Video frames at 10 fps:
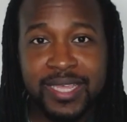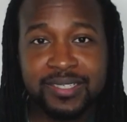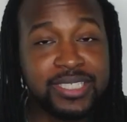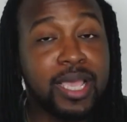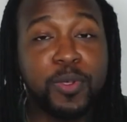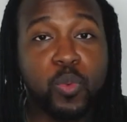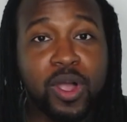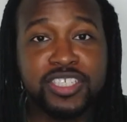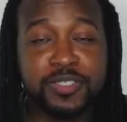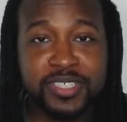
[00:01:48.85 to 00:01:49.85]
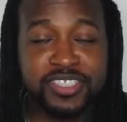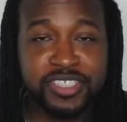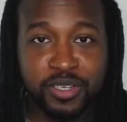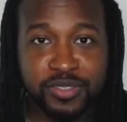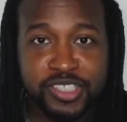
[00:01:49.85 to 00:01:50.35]
Debbie Wasserman
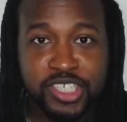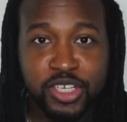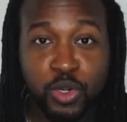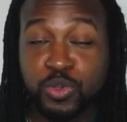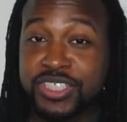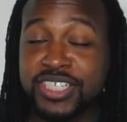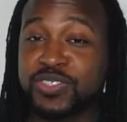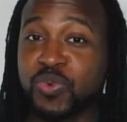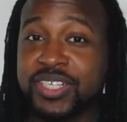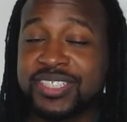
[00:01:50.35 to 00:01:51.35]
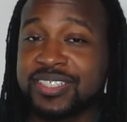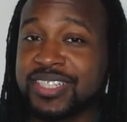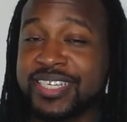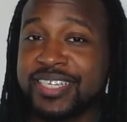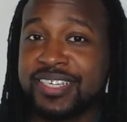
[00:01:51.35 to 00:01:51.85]
Schultz, who just
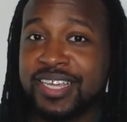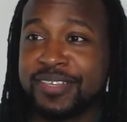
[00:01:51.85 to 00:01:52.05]
recently